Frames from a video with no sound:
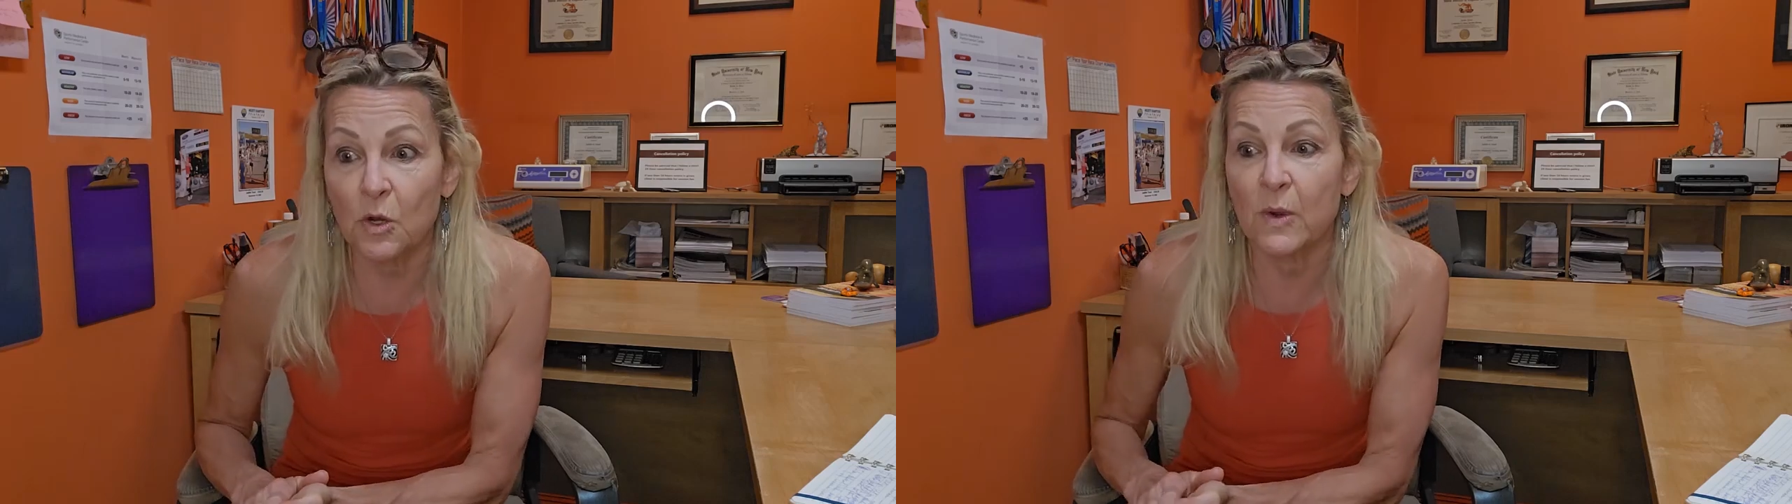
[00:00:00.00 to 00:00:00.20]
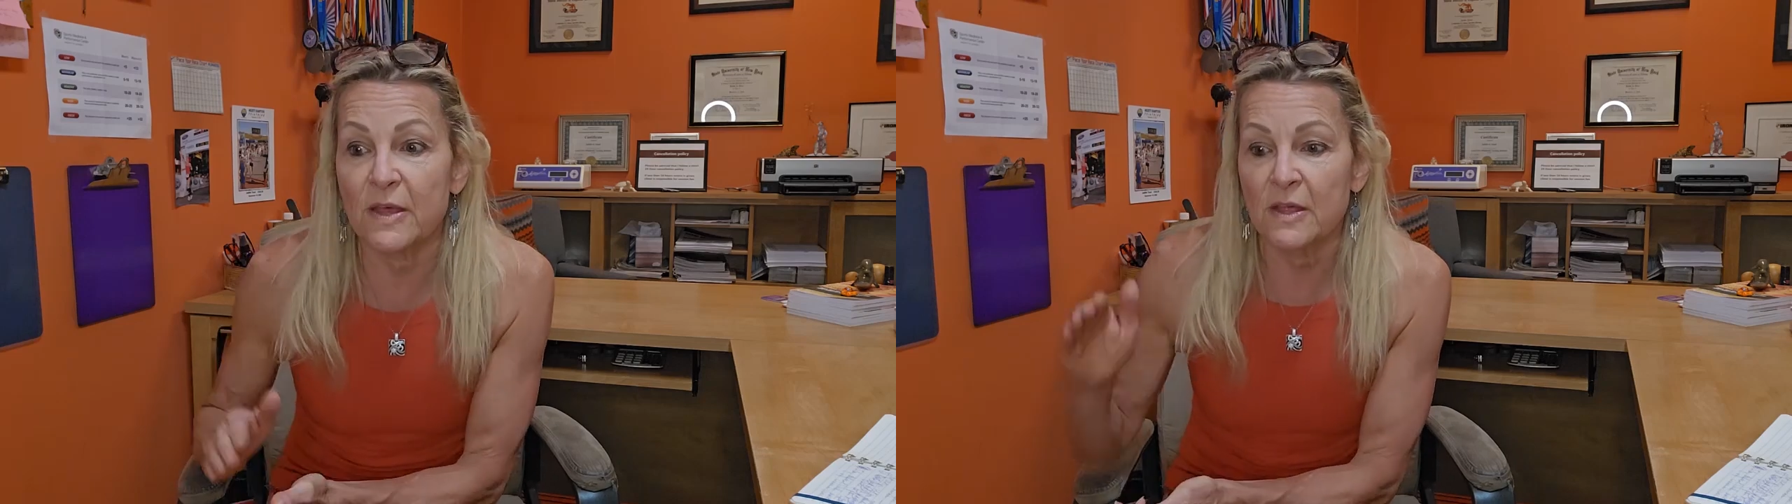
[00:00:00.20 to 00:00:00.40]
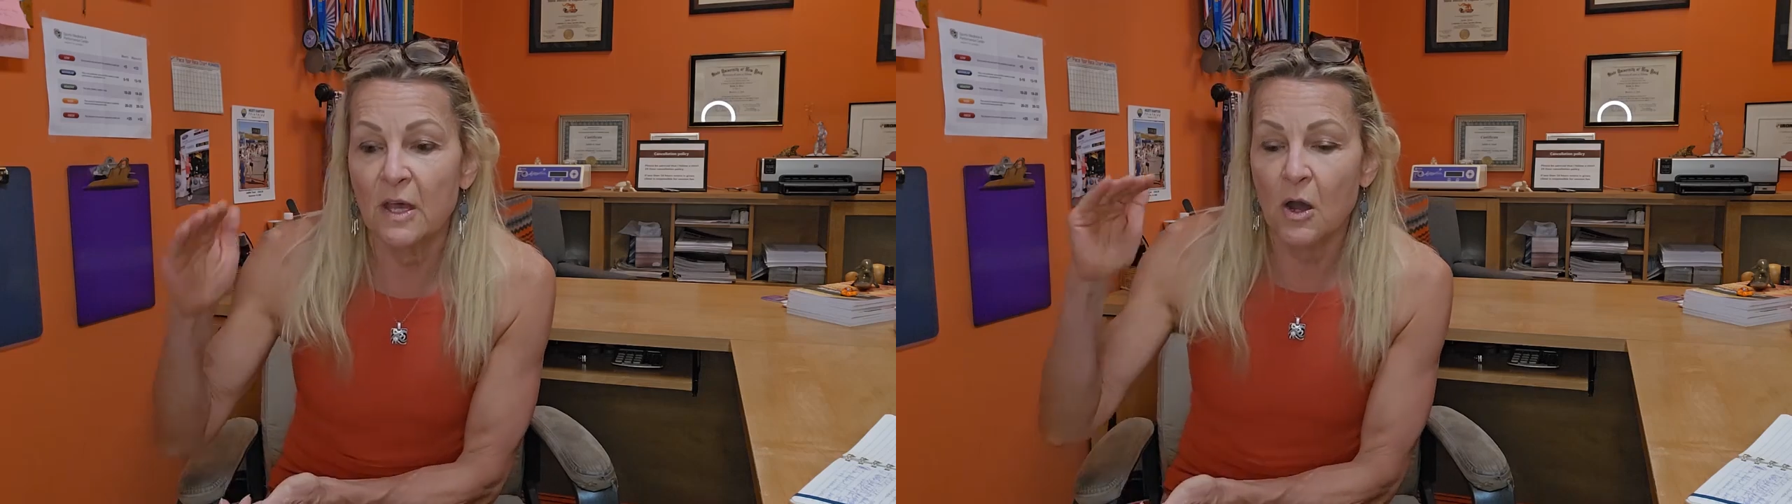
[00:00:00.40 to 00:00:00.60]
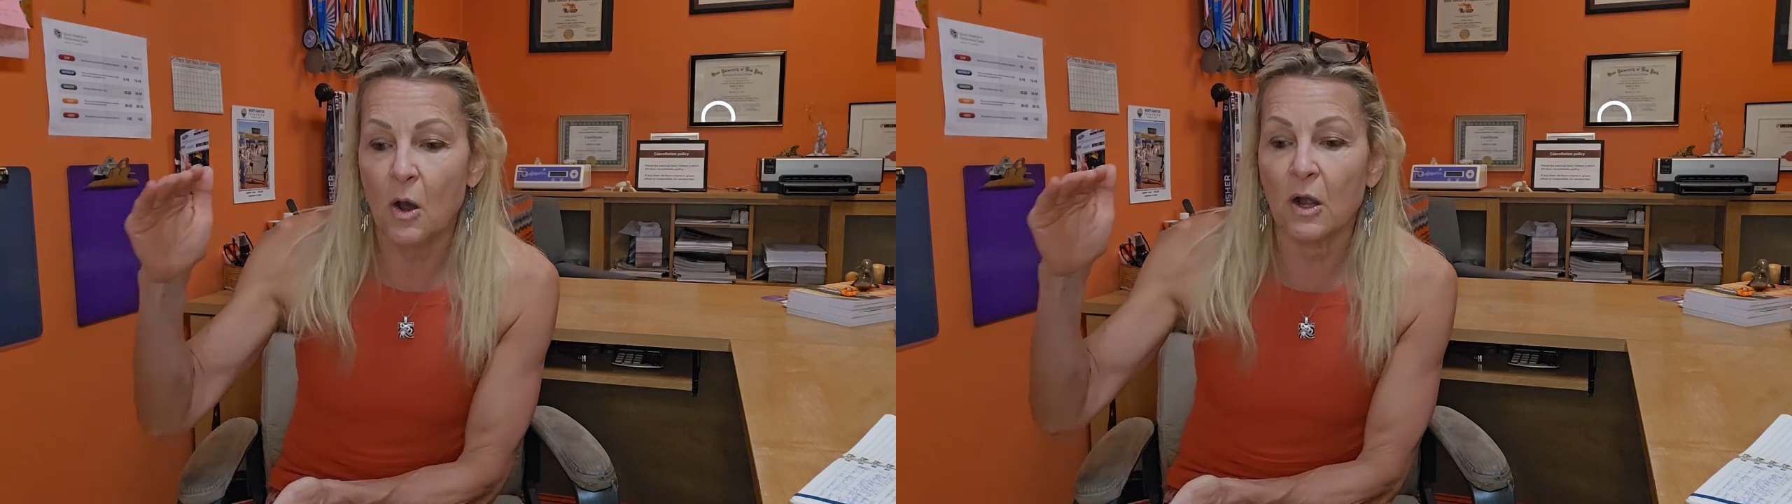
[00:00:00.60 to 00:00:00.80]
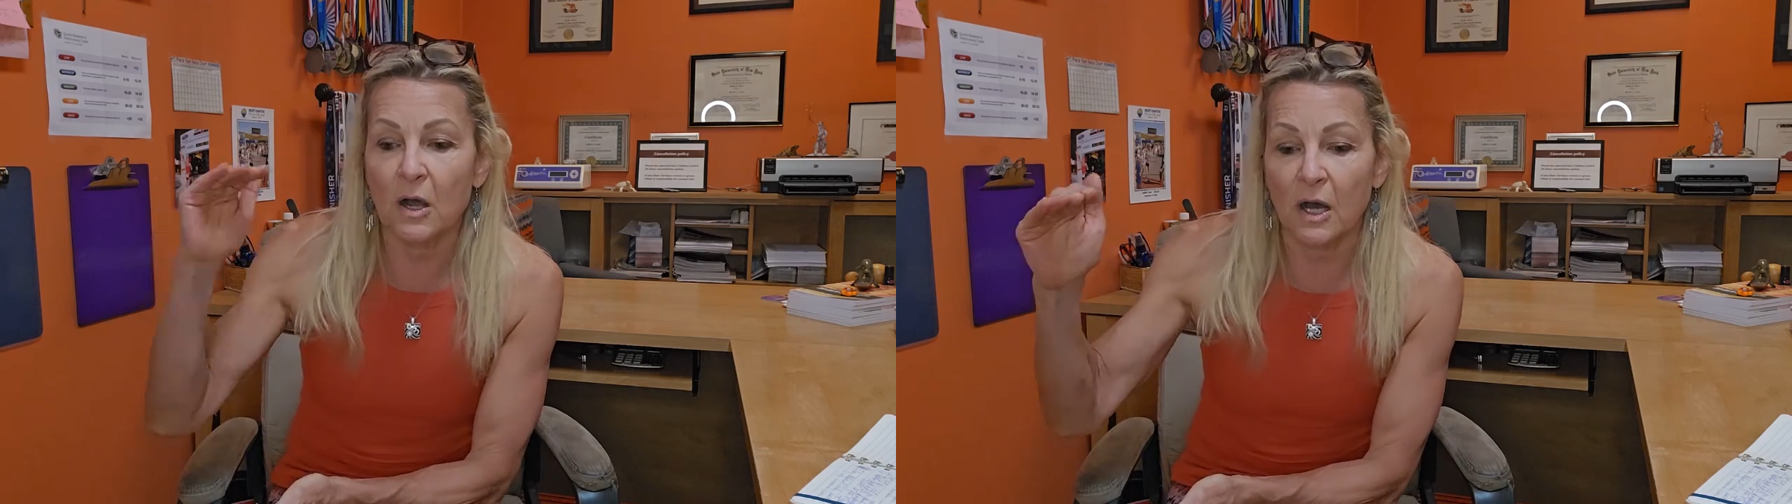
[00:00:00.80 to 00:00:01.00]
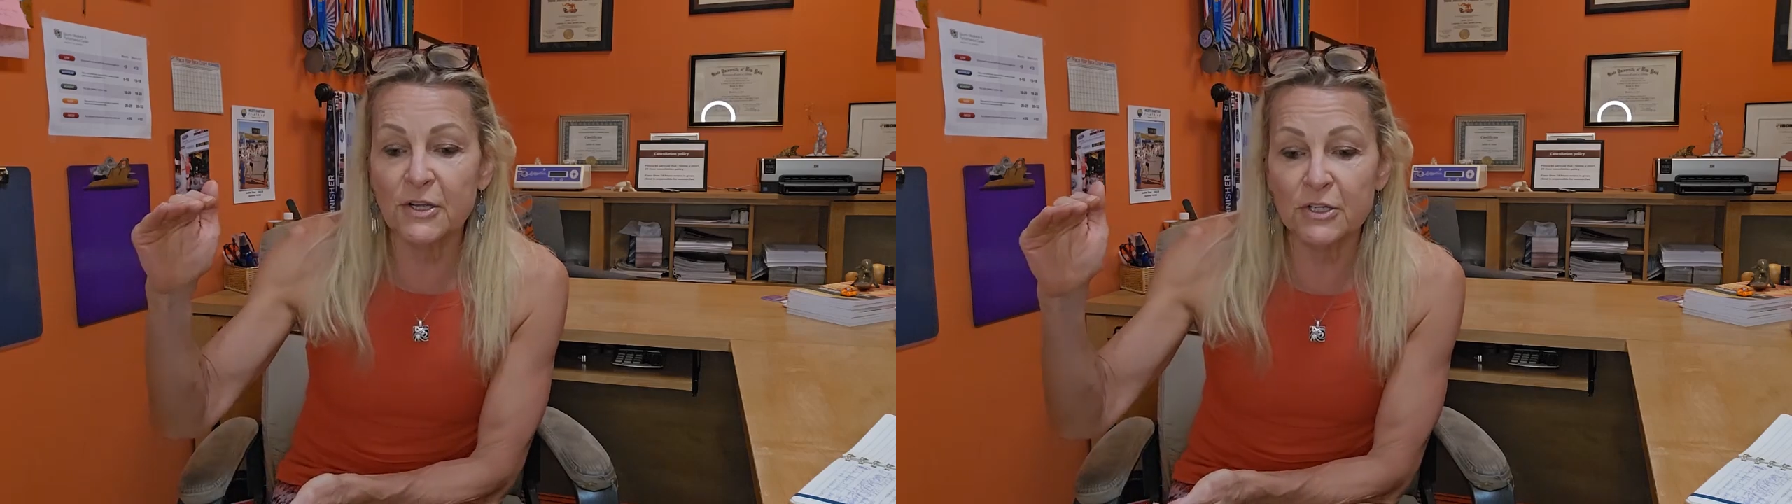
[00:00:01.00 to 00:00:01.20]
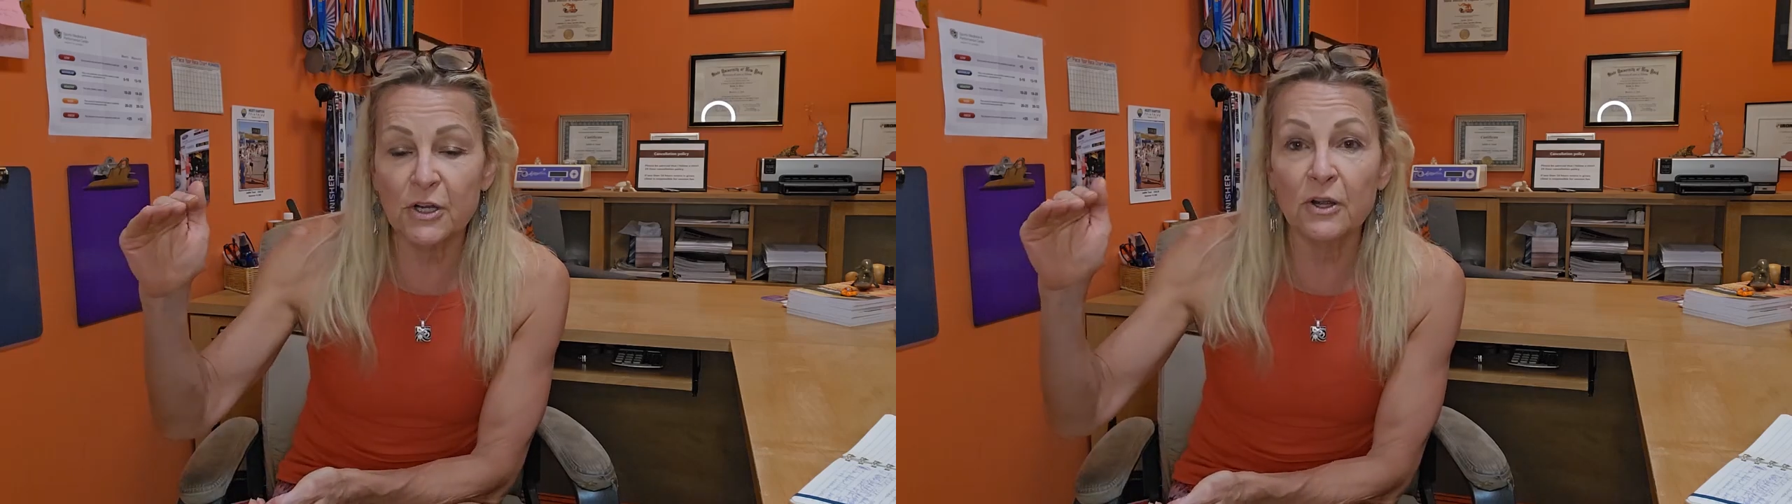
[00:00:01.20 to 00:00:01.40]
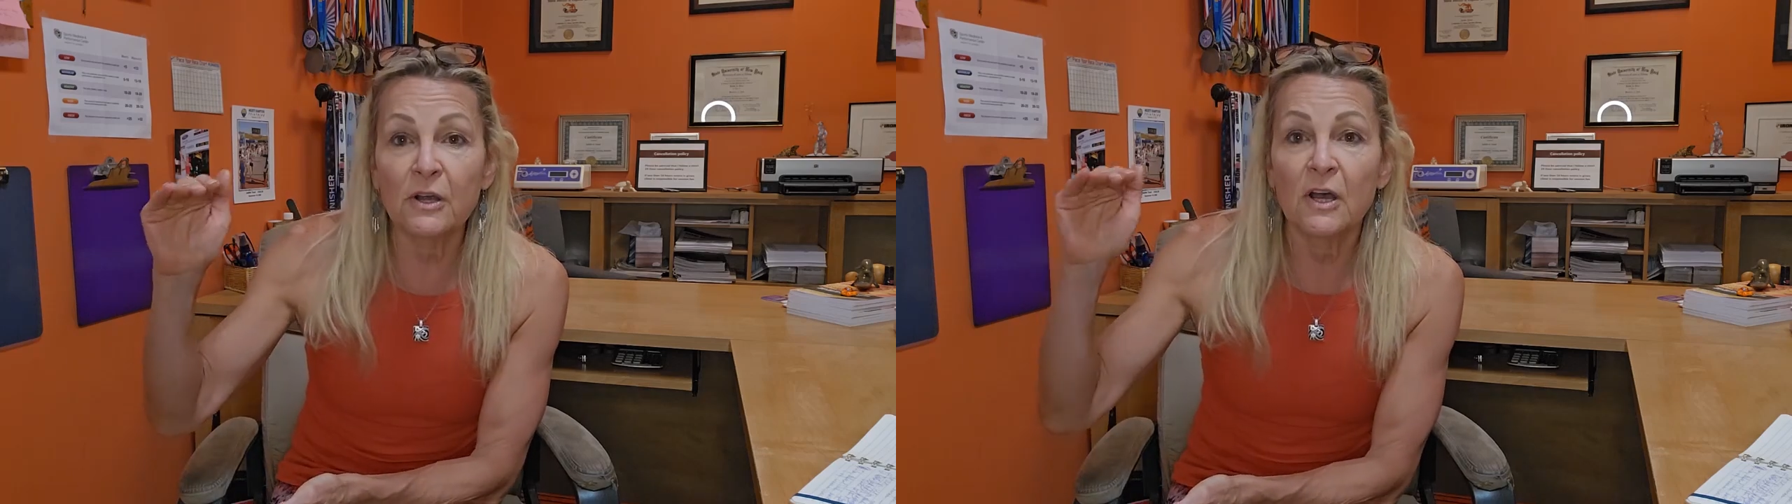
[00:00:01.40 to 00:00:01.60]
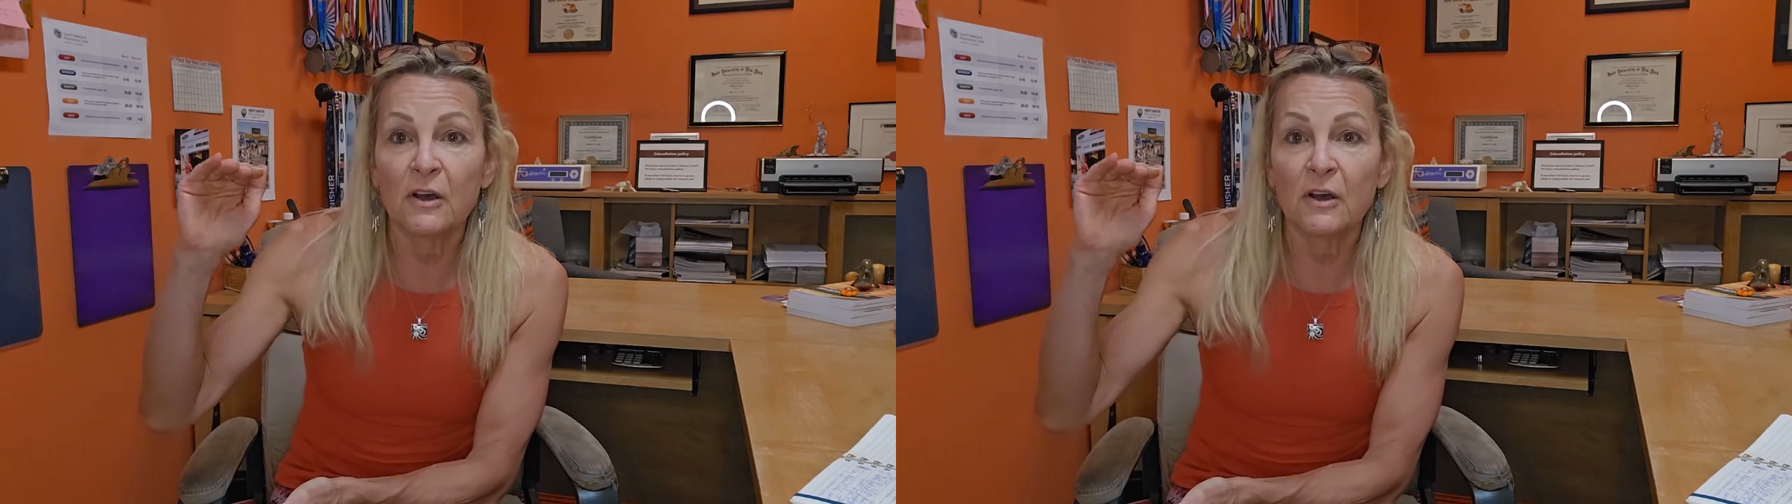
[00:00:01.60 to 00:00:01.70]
with are under